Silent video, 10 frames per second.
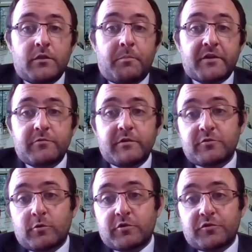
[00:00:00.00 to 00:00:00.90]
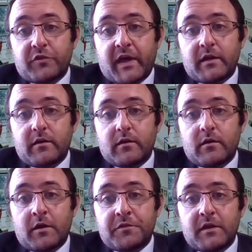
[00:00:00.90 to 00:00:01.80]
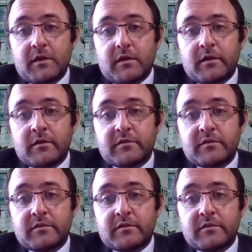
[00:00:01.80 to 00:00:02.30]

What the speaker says: the best resource for that, I think, is